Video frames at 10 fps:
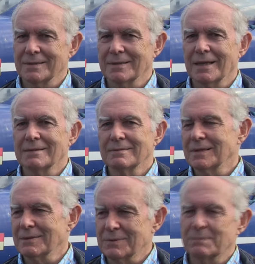And then
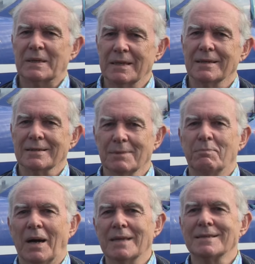it was beginning to
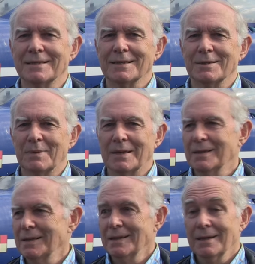bite a little bit.
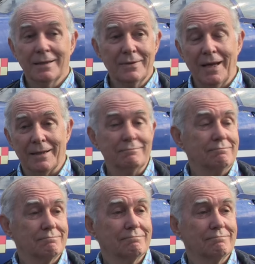And then